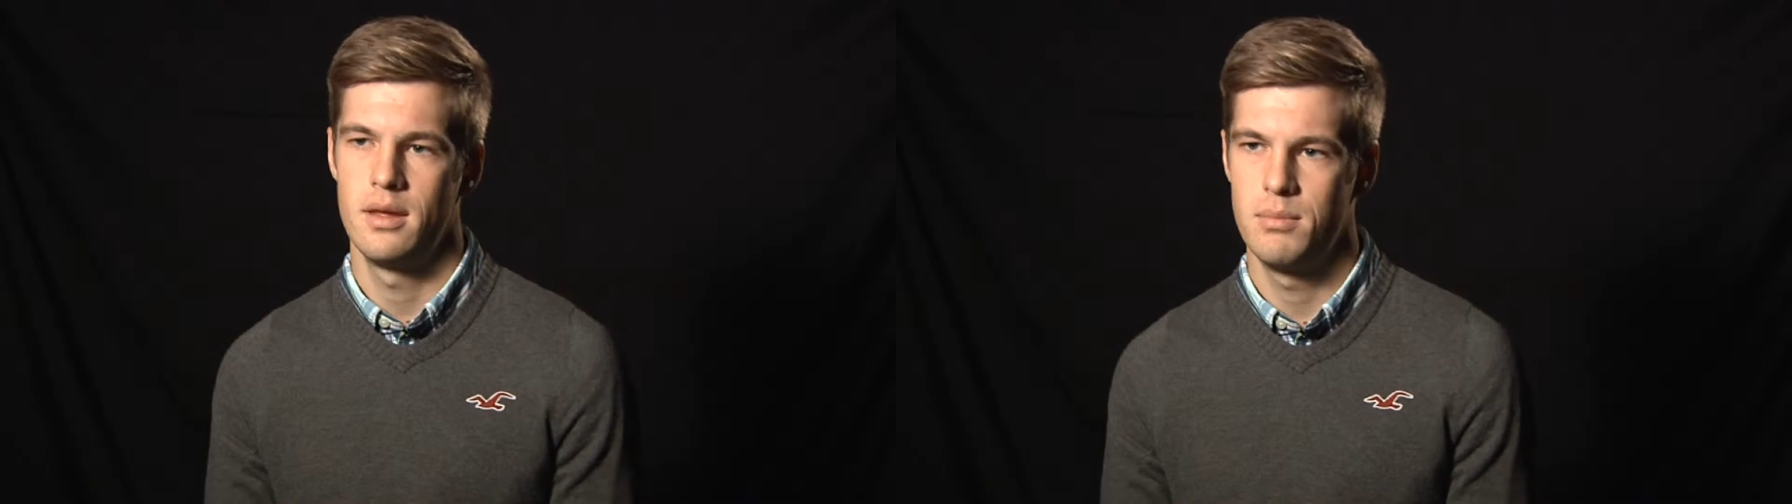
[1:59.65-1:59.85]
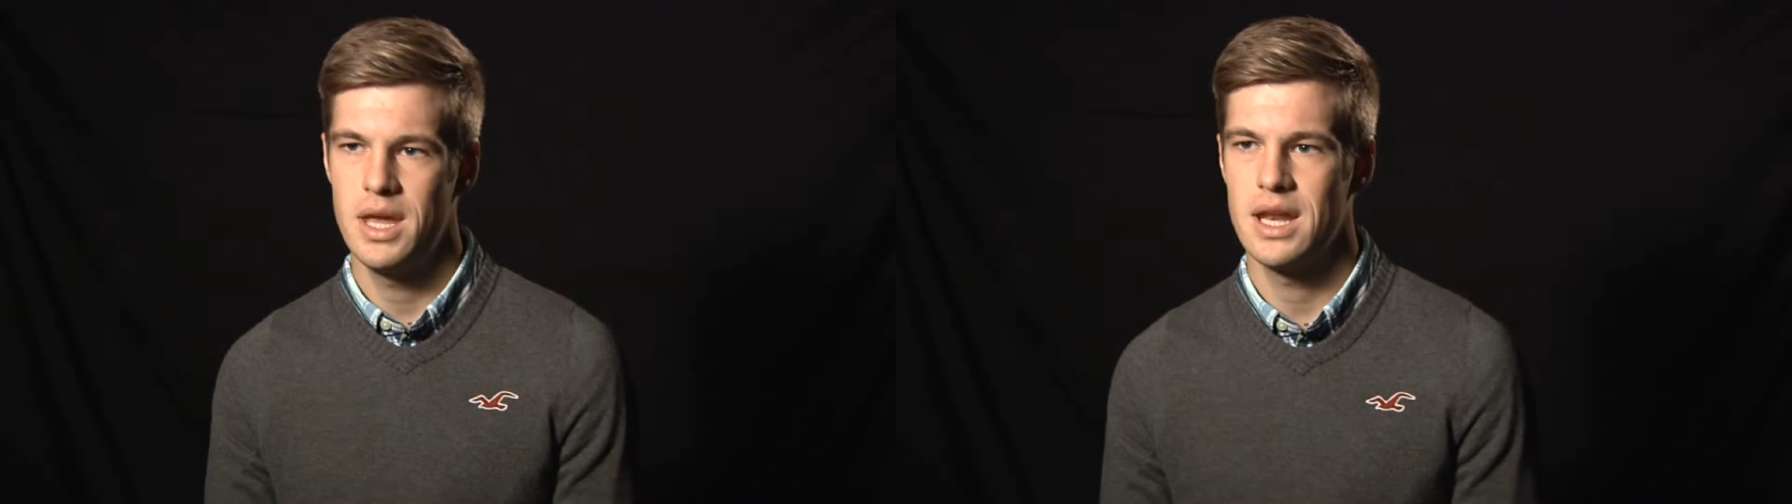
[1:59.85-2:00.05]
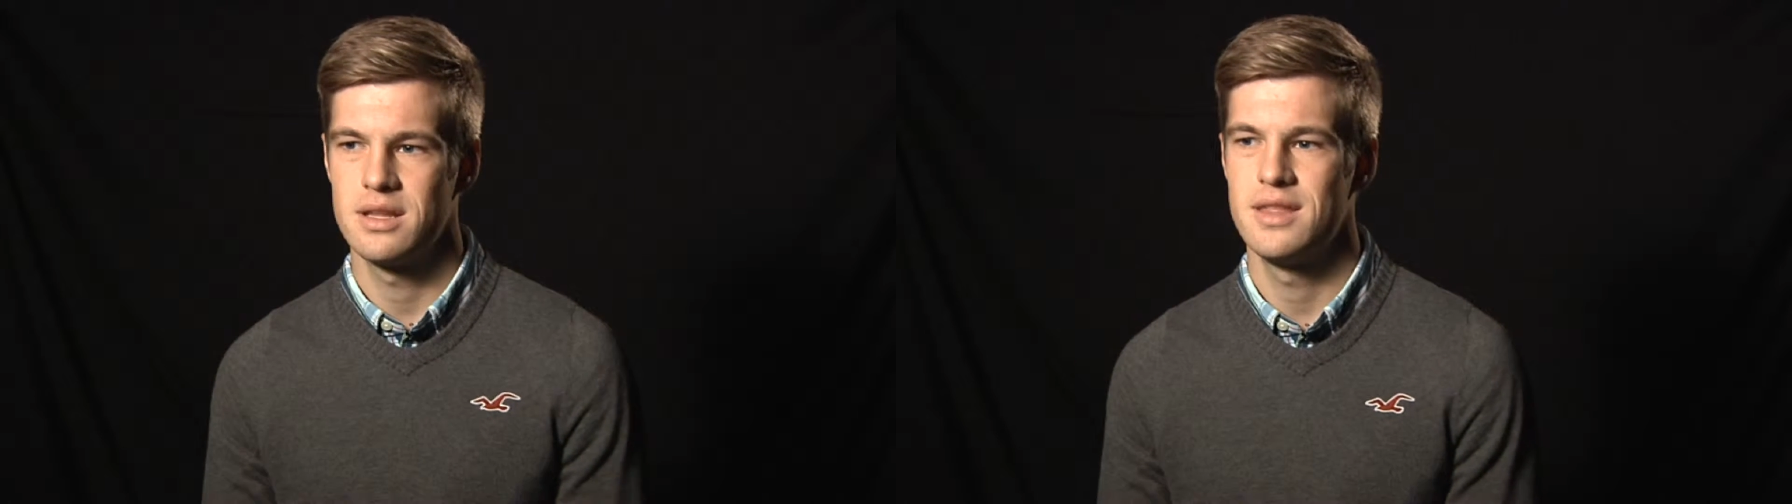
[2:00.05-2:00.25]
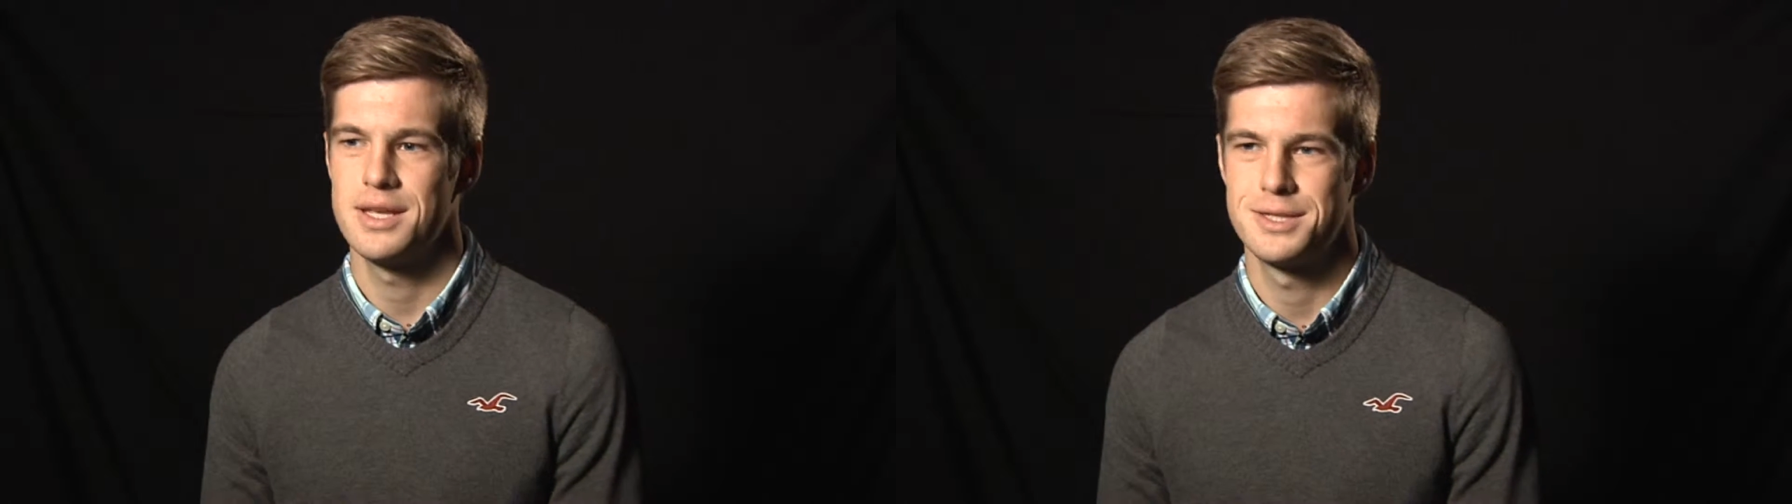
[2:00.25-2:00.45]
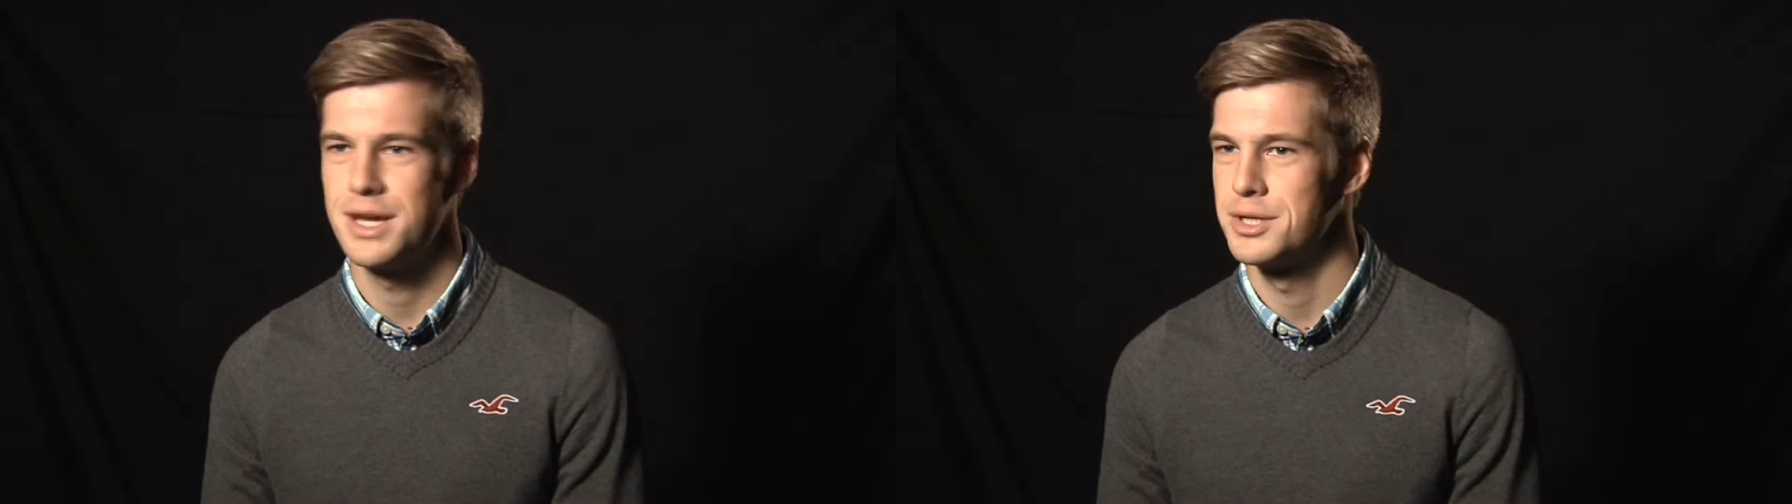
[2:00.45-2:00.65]
me adding to
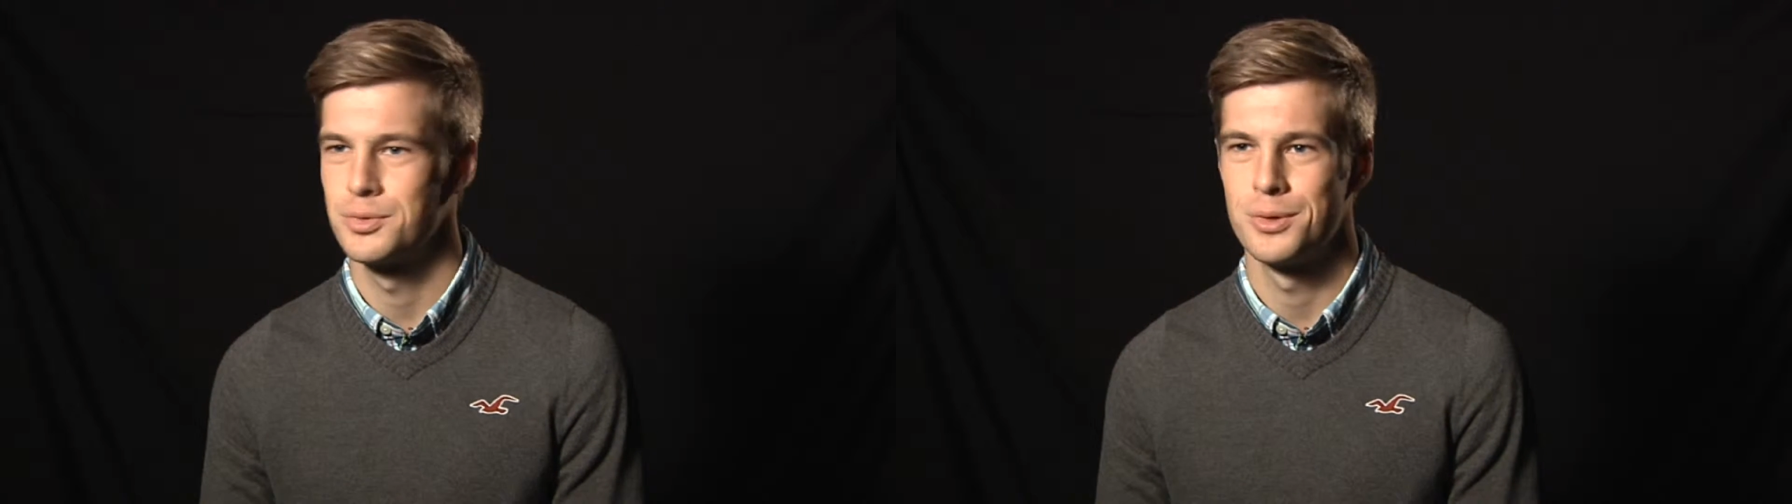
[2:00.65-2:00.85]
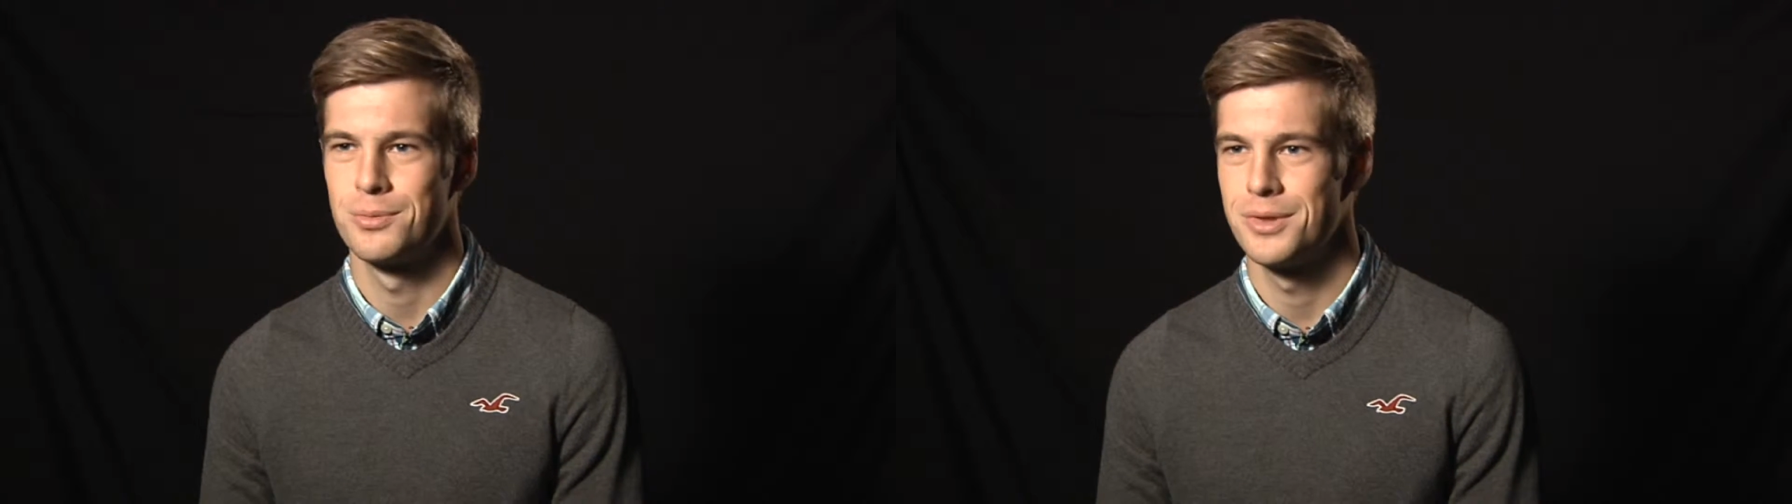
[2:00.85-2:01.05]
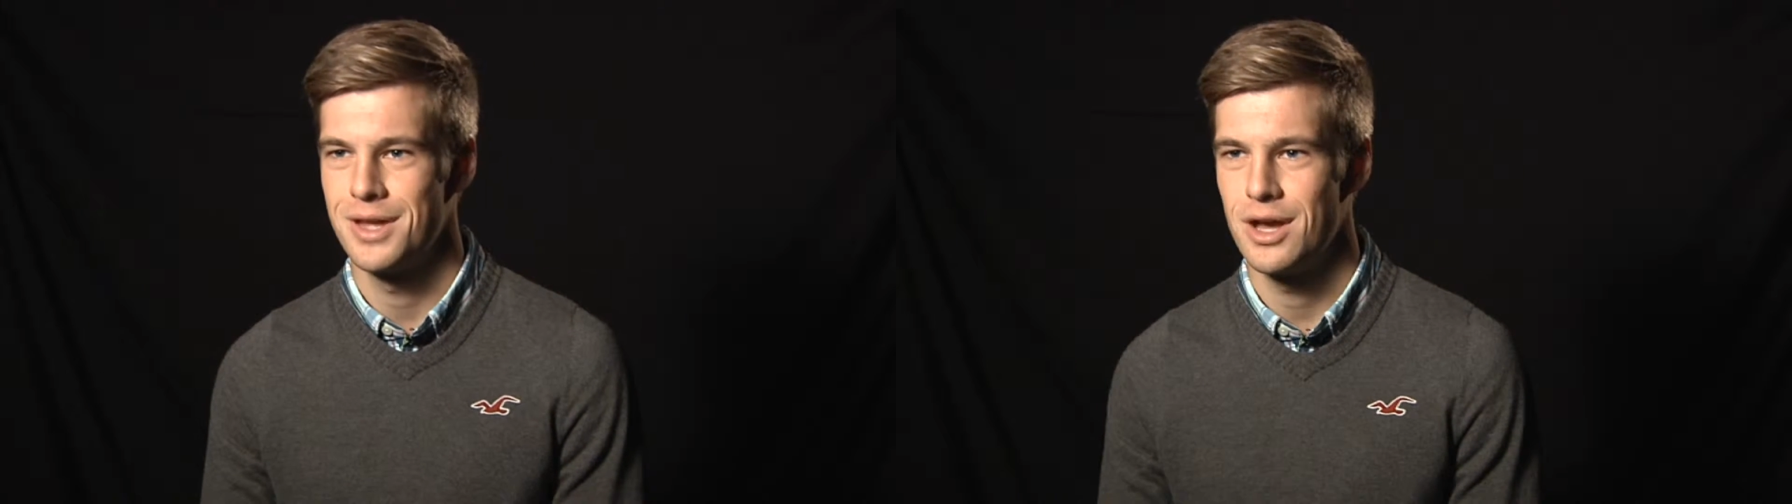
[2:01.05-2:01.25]
that sadness wouldn't really